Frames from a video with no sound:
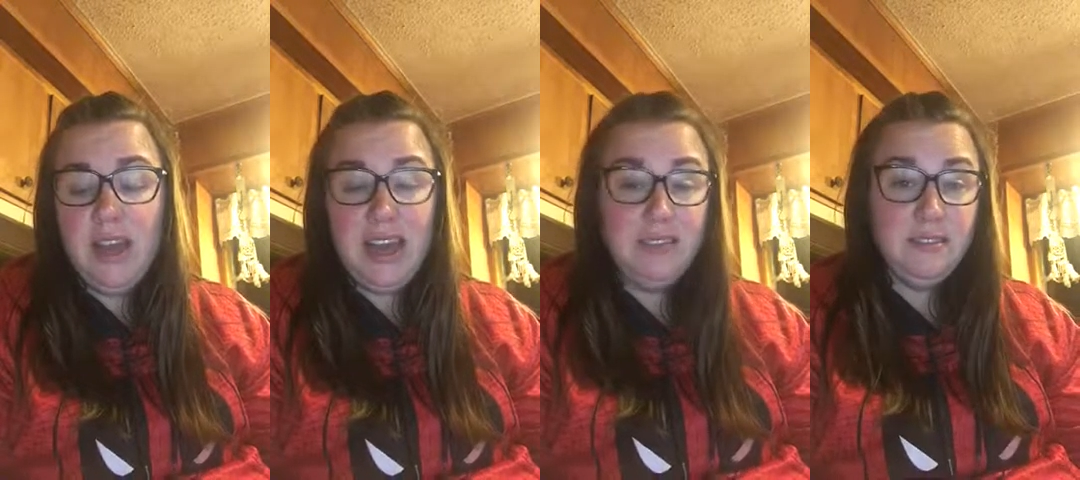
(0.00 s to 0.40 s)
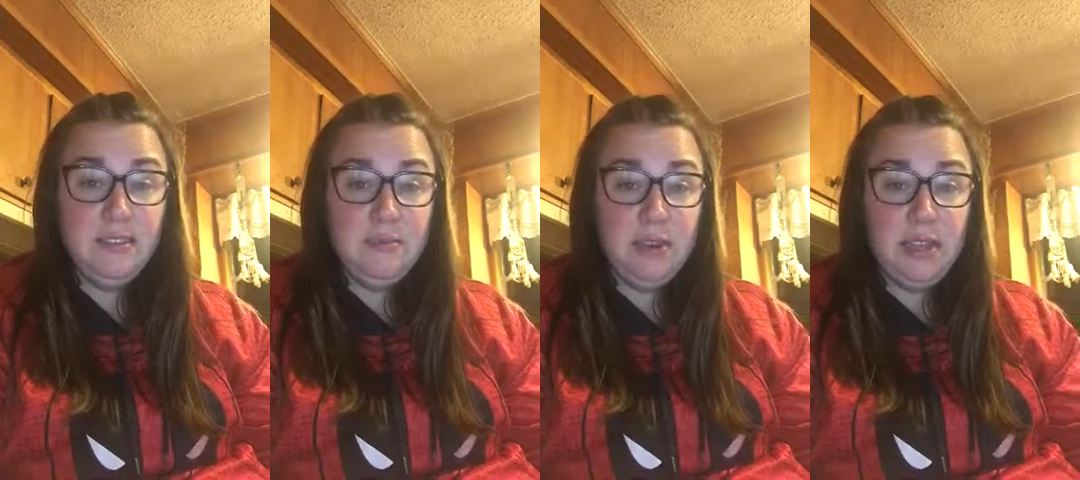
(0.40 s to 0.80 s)
I also
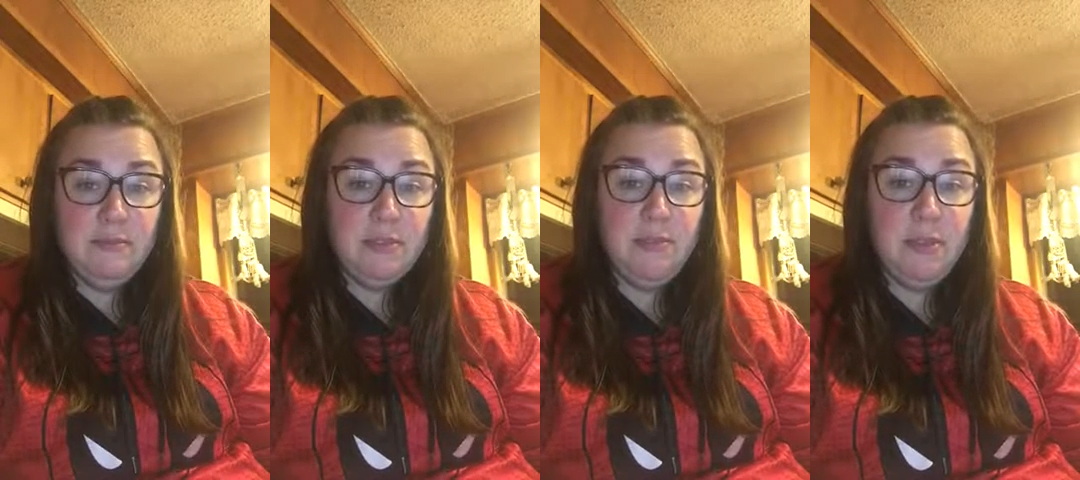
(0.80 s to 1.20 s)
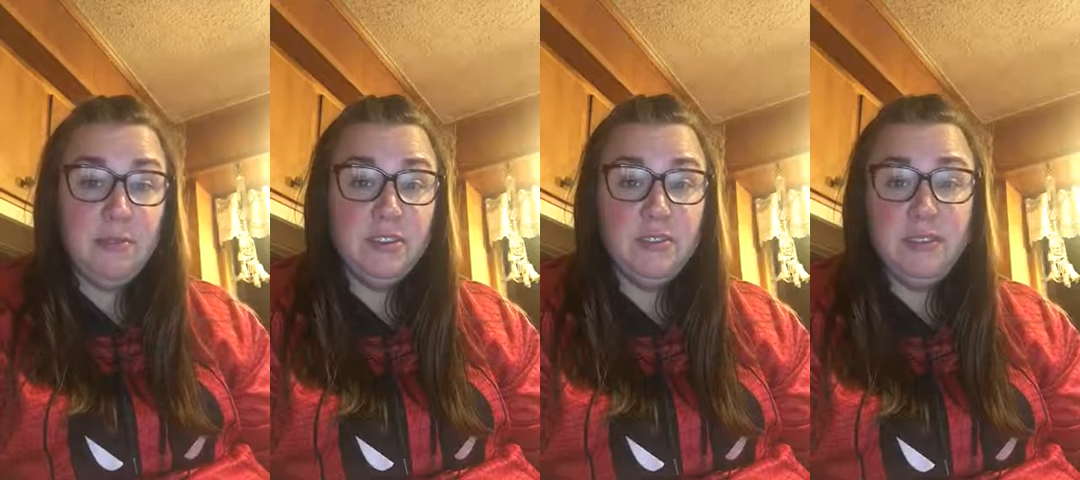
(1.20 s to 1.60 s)
didn't want to give him something that
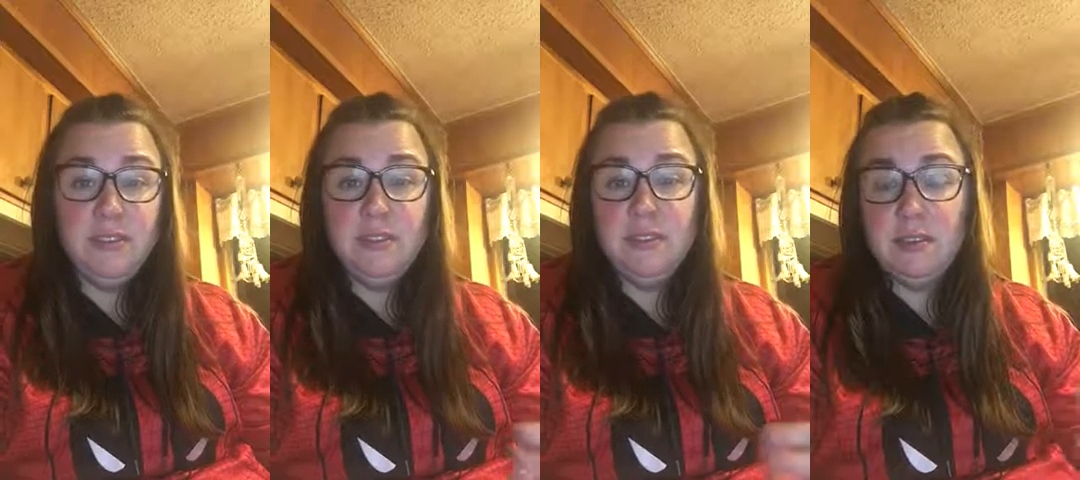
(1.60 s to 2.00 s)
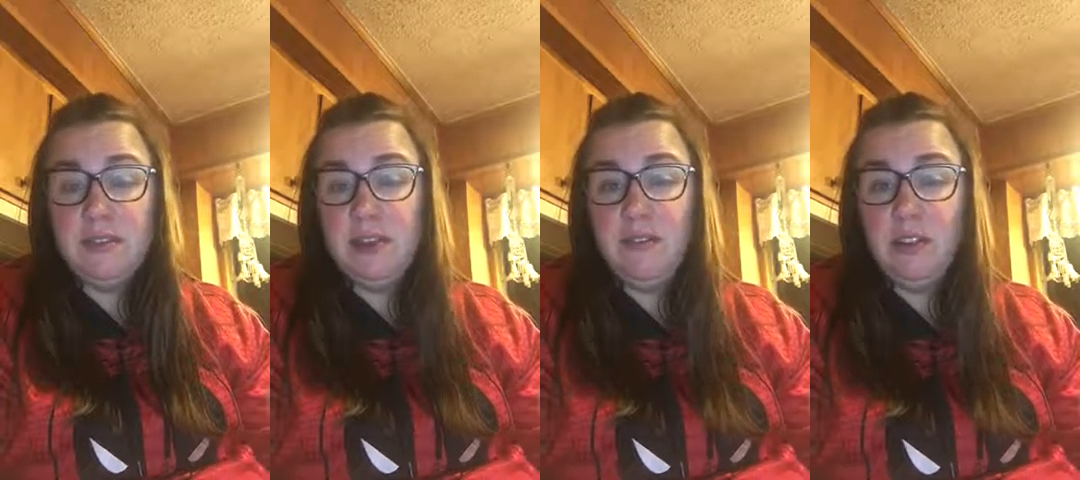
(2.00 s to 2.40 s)
was too easy, so I
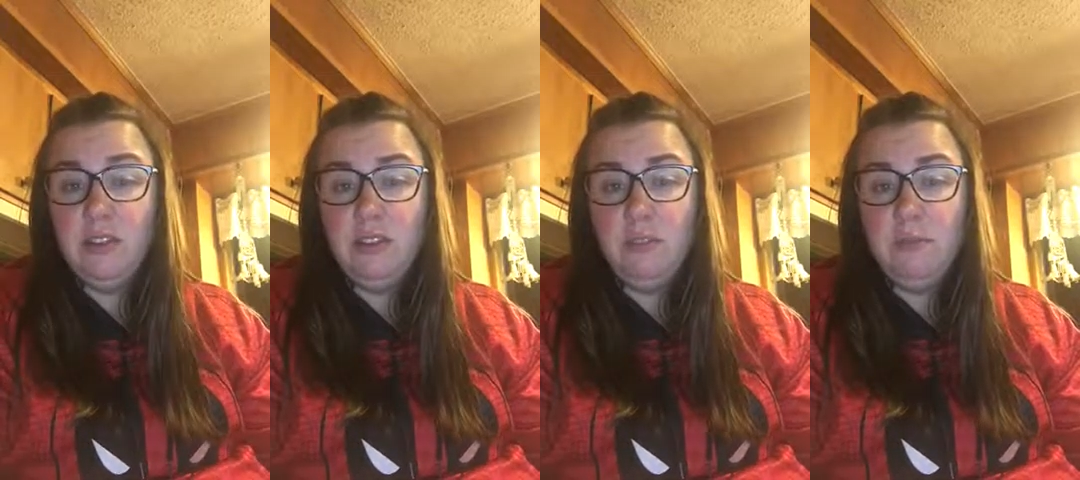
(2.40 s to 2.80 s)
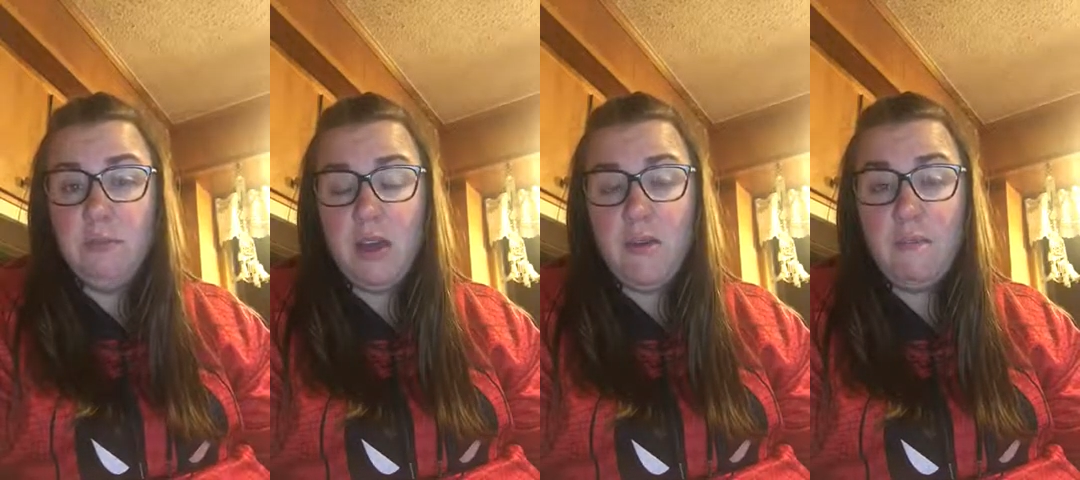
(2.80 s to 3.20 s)
did have
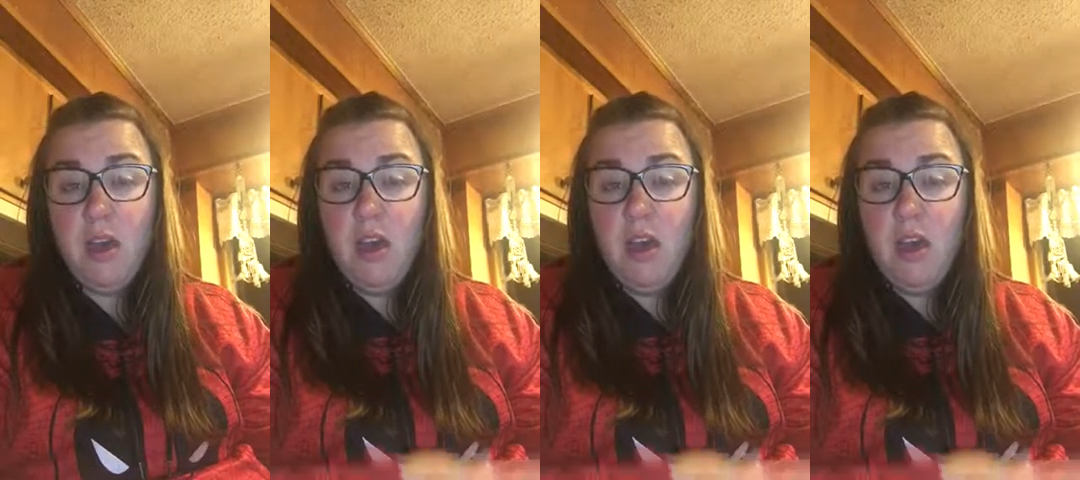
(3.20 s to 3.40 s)
a